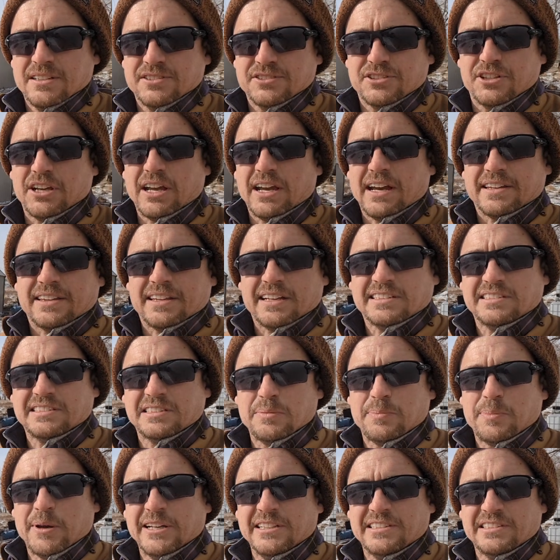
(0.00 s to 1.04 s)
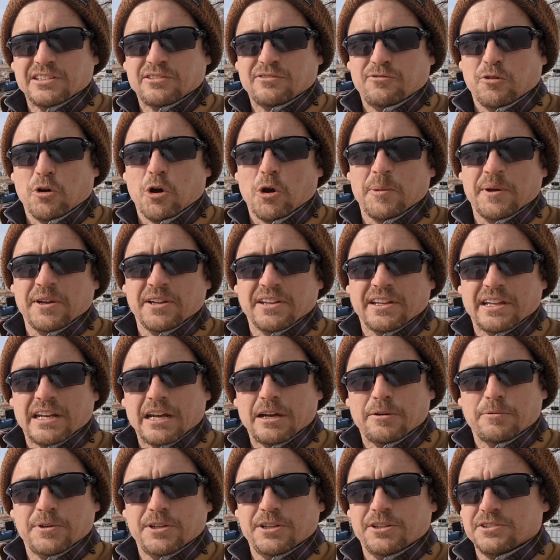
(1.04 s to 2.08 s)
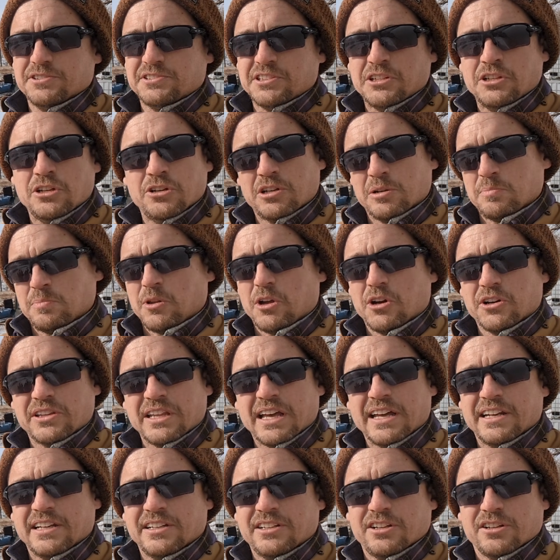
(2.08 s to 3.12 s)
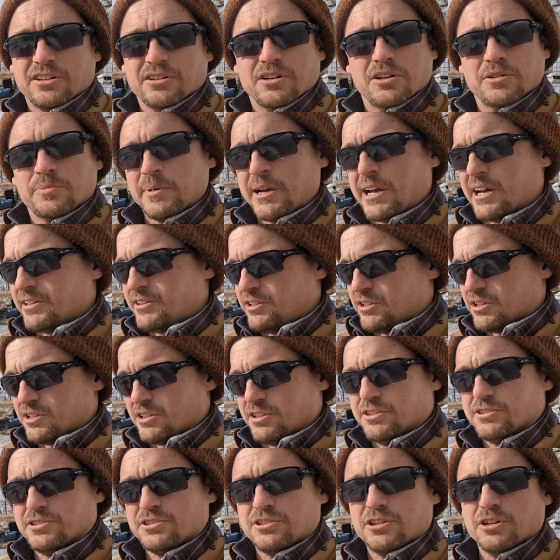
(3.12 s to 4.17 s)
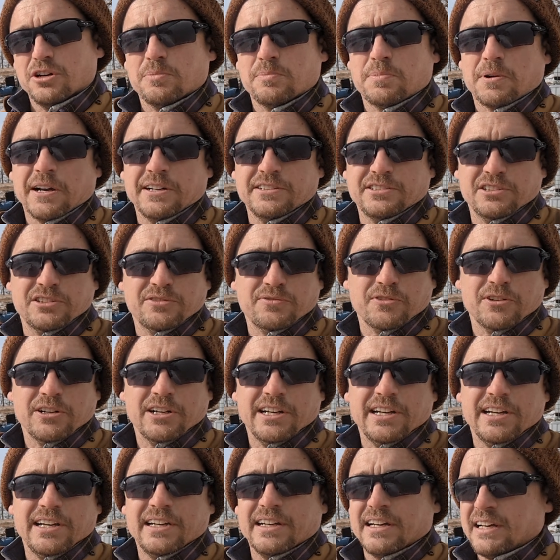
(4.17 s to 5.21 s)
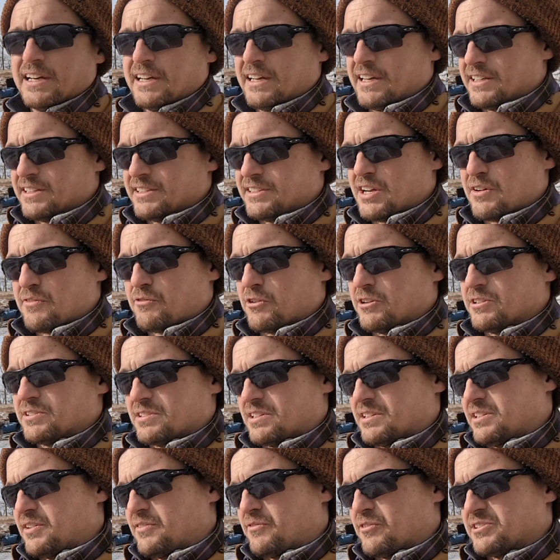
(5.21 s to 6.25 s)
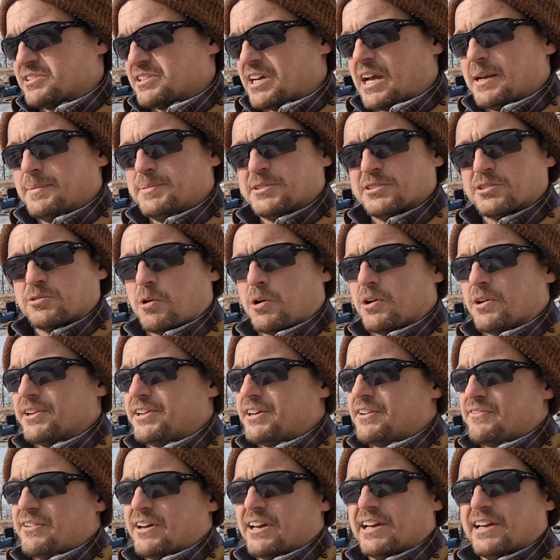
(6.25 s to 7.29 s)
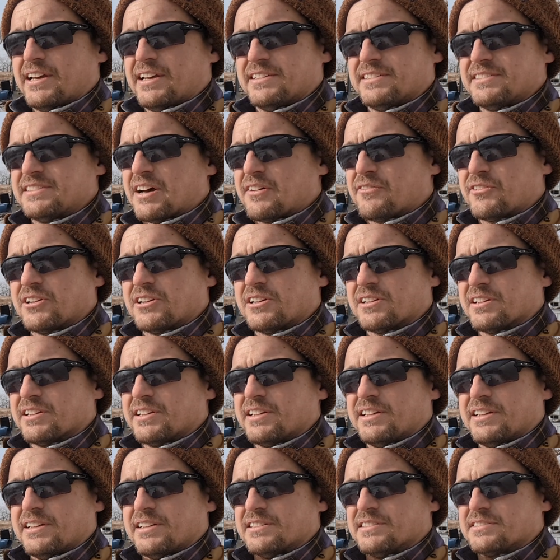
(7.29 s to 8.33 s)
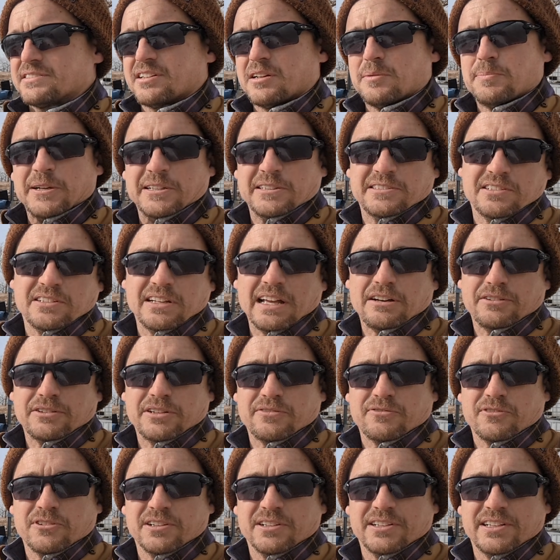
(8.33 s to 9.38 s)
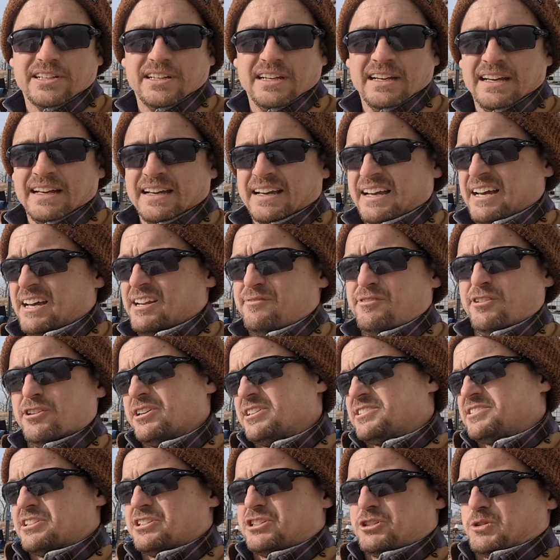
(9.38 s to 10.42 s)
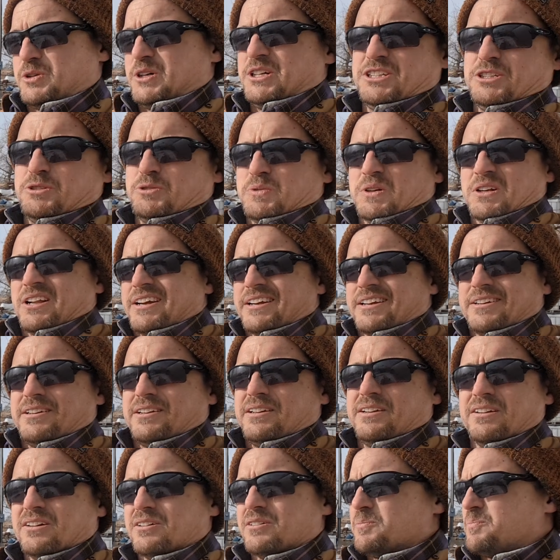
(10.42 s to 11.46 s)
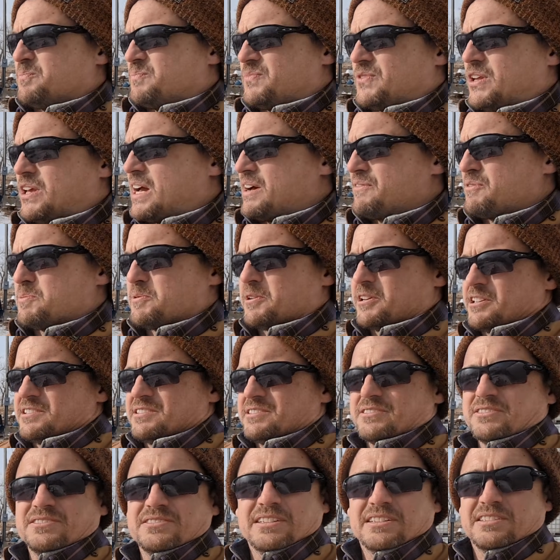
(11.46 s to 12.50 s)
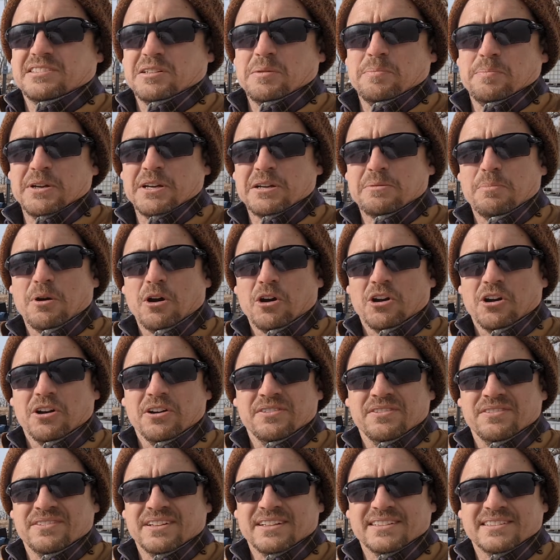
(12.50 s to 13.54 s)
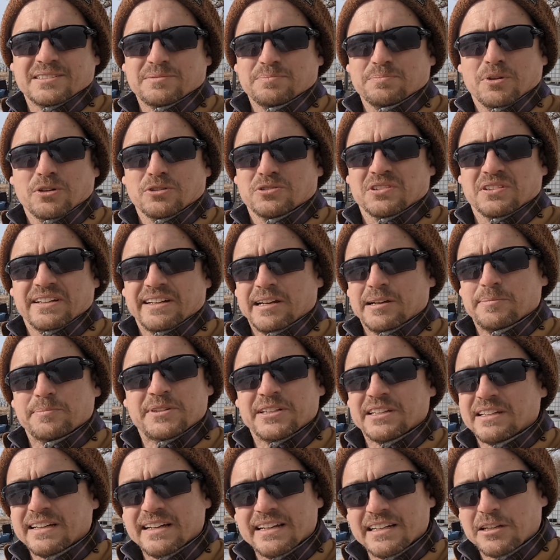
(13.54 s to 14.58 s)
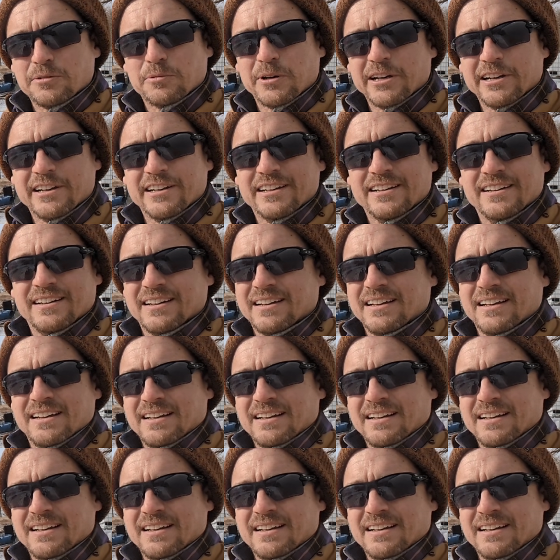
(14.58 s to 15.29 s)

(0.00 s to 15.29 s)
So yeah, that's the basic formula that I would use, and you can plug that into your own math. You can use your own prices for hay. Different types and quality of hay definitely is going to pencil out differently. And if you're in a situation where, like, you have a place and there's like some big barn that's mostly empty anyway,